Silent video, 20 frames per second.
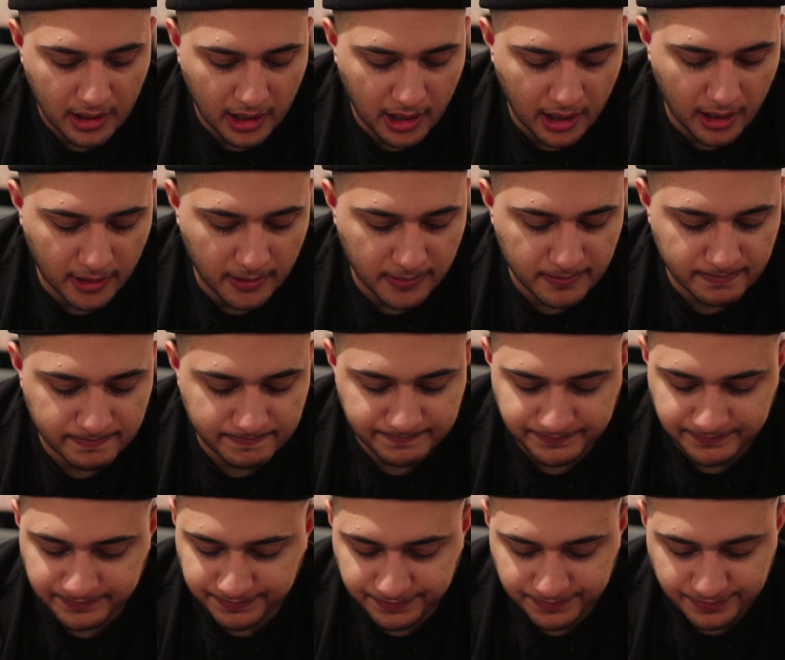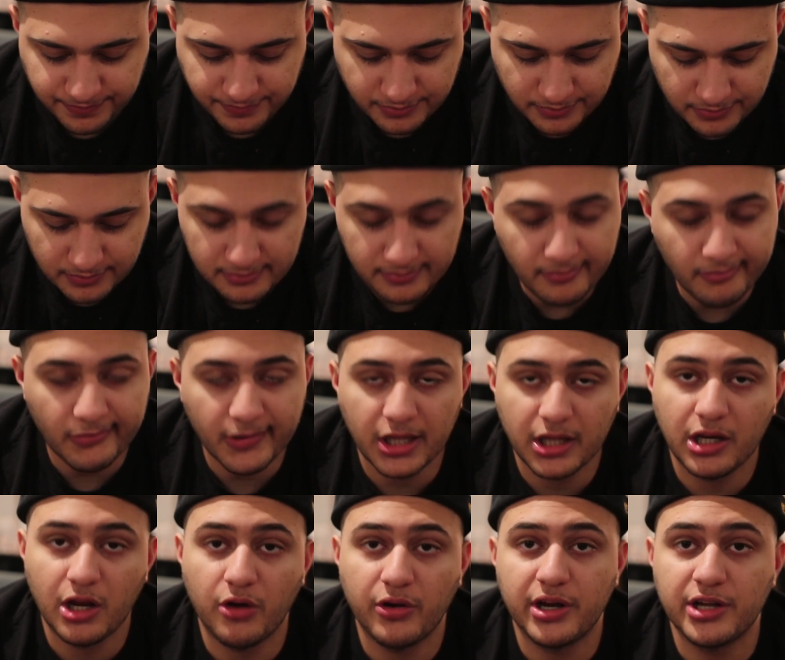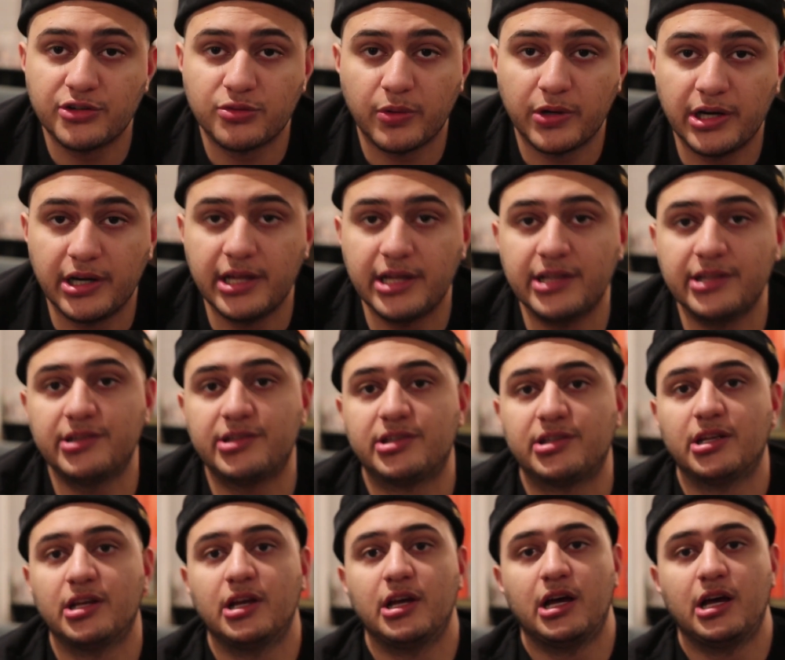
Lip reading: You know, it is what it is.